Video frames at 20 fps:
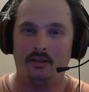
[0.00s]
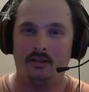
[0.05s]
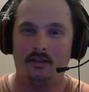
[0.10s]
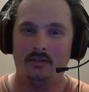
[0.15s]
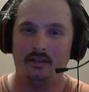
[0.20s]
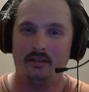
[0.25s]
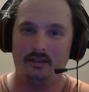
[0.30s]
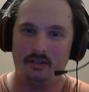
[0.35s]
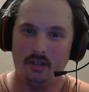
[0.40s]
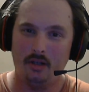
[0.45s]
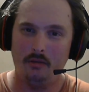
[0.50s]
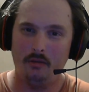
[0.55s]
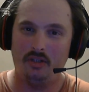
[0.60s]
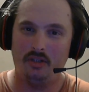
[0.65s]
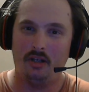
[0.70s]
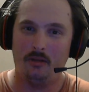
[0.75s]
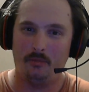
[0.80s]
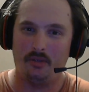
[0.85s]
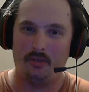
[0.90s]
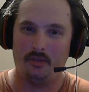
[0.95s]
to the
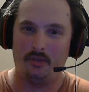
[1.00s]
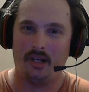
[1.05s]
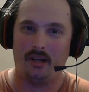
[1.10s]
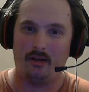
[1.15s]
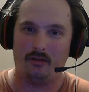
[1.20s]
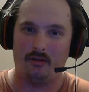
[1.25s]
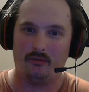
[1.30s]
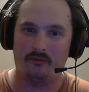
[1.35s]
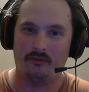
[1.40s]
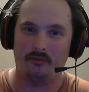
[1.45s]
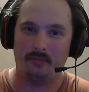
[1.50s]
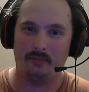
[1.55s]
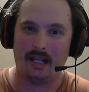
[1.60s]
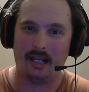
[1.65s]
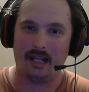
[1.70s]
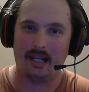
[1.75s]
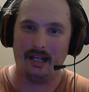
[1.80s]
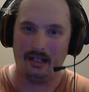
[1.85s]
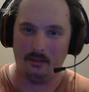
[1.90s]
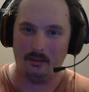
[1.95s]
YouTube channel from
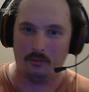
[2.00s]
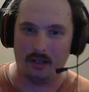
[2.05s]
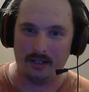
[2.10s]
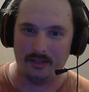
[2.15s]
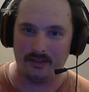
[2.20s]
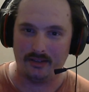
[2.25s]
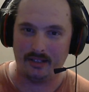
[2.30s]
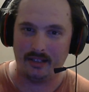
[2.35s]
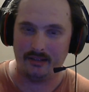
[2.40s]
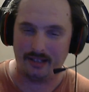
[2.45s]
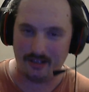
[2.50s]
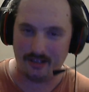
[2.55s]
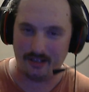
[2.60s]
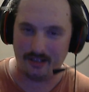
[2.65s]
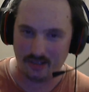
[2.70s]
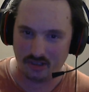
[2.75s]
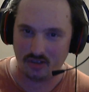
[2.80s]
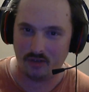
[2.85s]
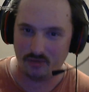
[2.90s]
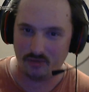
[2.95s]
KEYC that
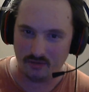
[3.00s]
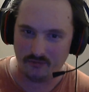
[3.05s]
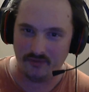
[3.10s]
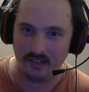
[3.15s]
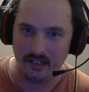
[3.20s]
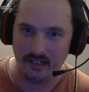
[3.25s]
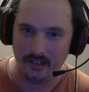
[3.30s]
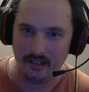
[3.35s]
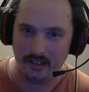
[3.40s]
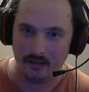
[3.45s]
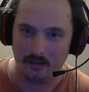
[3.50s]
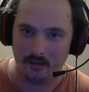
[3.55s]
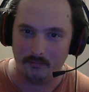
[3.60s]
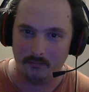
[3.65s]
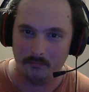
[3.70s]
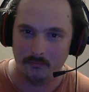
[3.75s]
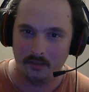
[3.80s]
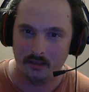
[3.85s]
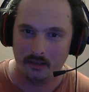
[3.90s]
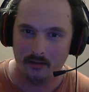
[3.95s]
showed the
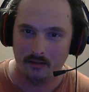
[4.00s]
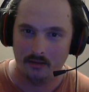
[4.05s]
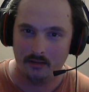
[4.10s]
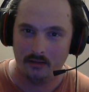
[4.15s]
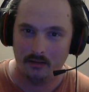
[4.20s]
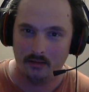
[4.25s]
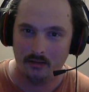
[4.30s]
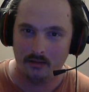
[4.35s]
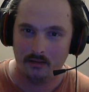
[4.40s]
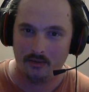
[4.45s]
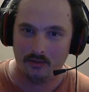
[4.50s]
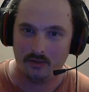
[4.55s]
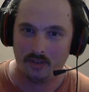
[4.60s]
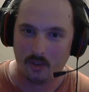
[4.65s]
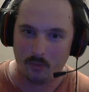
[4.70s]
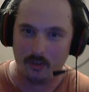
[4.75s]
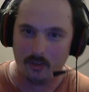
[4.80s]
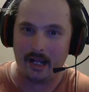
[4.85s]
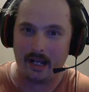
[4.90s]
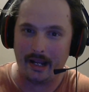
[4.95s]
video.
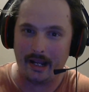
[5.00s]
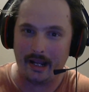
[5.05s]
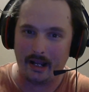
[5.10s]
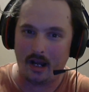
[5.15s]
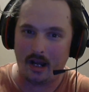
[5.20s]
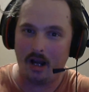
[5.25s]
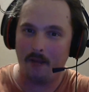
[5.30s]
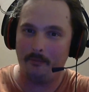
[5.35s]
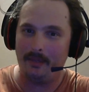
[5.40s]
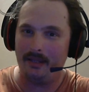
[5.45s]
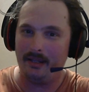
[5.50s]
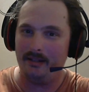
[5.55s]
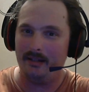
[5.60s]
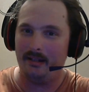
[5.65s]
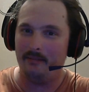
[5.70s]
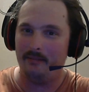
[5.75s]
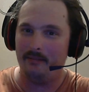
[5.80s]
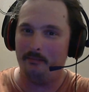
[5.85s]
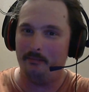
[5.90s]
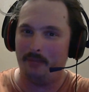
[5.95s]
So when I
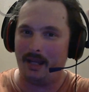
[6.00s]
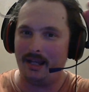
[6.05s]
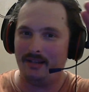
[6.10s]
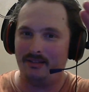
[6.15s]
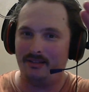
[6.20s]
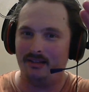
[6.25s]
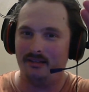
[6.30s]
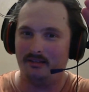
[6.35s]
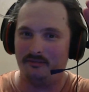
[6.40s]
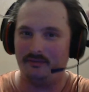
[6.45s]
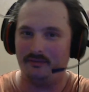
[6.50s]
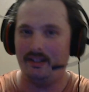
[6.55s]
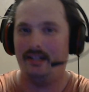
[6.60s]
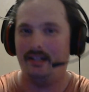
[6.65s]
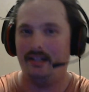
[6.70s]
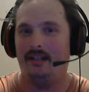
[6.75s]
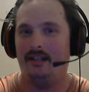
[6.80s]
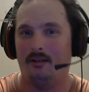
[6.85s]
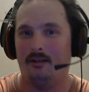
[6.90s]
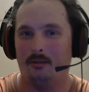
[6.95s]
copied and pasted the
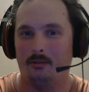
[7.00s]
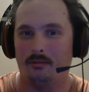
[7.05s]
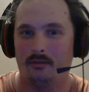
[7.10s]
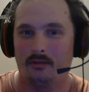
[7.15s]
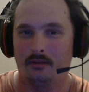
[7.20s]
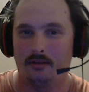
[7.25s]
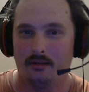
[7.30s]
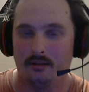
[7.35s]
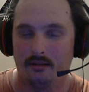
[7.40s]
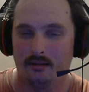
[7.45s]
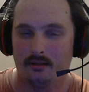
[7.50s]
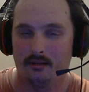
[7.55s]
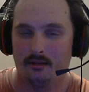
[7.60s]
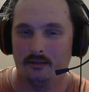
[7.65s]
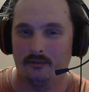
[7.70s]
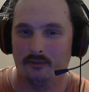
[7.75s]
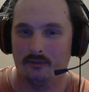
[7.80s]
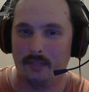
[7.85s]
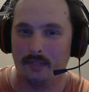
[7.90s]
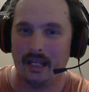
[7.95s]
video
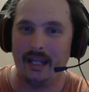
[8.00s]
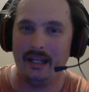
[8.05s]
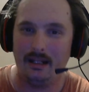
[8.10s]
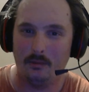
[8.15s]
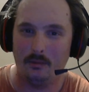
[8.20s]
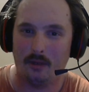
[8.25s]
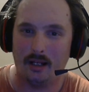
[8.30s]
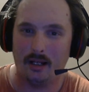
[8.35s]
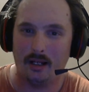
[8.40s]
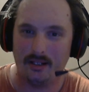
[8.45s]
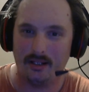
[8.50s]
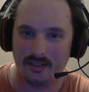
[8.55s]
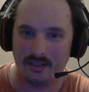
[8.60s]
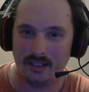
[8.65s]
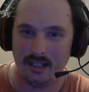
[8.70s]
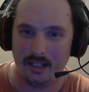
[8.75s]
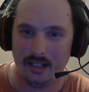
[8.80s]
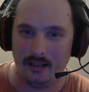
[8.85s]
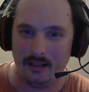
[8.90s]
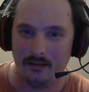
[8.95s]
from
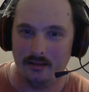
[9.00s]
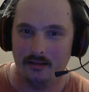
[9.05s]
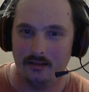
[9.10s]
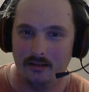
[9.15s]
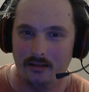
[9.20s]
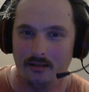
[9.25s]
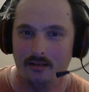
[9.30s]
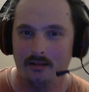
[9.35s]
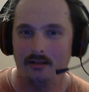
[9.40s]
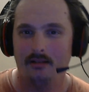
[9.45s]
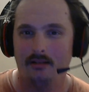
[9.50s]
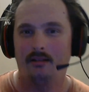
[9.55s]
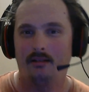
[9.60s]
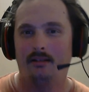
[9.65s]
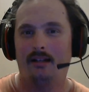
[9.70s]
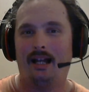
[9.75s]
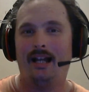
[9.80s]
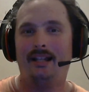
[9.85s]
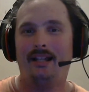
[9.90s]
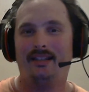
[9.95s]
KEYC,
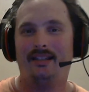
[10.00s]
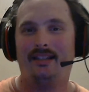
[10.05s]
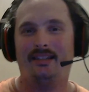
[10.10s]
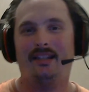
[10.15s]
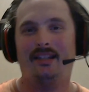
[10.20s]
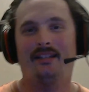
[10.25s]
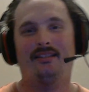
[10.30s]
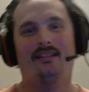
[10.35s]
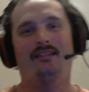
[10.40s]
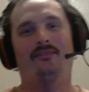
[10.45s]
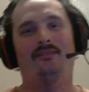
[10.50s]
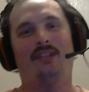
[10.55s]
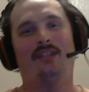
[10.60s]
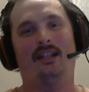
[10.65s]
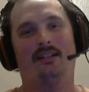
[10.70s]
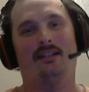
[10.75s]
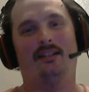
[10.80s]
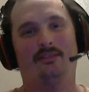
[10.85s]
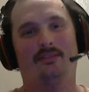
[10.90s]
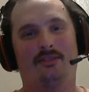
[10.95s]
I said to the
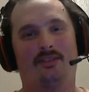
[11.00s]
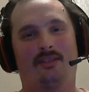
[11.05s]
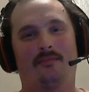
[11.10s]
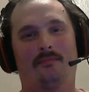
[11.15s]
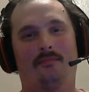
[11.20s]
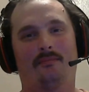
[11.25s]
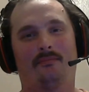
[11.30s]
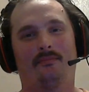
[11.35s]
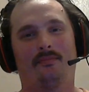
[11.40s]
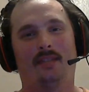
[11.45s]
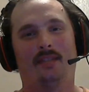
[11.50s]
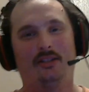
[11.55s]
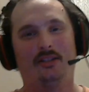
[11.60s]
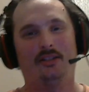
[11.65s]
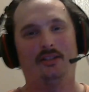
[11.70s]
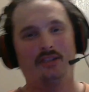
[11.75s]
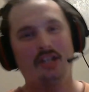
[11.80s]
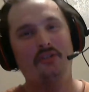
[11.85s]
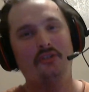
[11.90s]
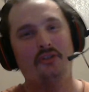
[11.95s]
fans,
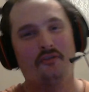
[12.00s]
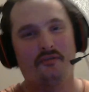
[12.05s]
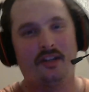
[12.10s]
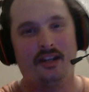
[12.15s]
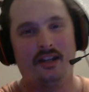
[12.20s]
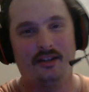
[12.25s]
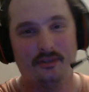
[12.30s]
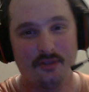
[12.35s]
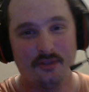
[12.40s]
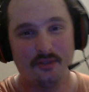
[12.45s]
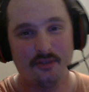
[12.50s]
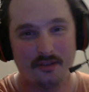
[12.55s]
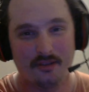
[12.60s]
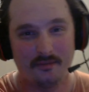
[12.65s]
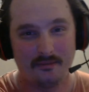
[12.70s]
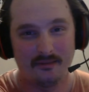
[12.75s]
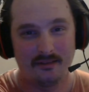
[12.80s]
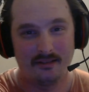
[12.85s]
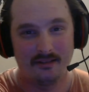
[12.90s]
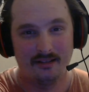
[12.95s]
attention fans,
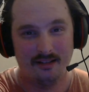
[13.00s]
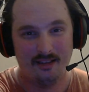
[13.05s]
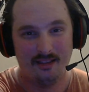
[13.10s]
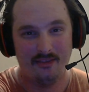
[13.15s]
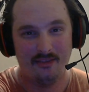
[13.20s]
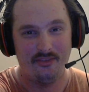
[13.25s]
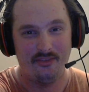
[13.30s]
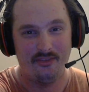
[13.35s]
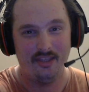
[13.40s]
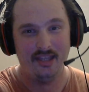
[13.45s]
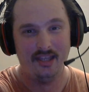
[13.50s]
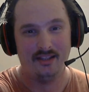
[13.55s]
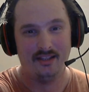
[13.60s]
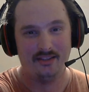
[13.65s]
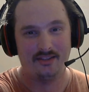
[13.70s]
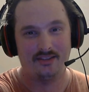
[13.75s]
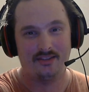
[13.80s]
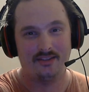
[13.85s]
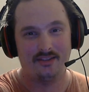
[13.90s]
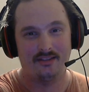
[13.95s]

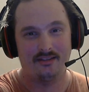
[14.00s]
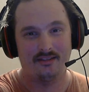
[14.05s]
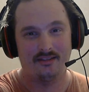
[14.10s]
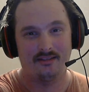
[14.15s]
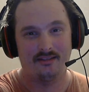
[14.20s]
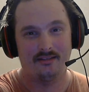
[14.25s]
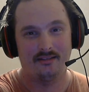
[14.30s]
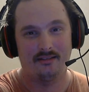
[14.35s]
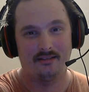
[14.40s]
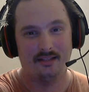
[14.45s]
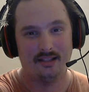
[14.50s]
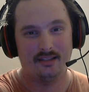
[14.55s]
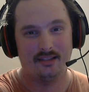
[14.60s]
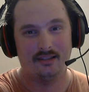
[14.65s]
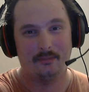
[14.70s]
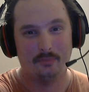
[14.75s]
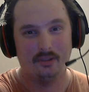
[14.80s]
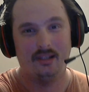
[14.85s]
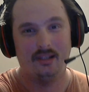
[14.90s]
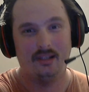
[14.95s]
this
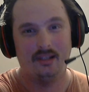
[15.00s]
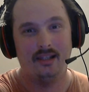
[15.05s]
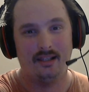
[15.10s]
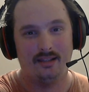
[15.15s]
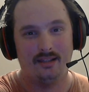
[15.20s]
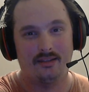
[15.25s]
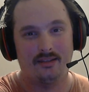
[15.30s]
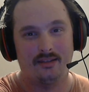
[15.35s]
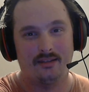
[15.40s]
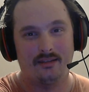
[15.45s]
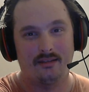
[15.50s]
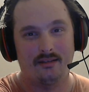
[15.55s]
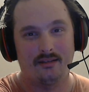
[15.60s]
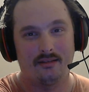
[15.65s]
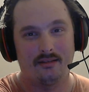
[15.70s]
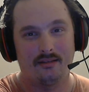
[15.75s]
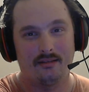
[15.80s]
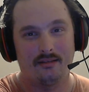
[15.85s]
is the place.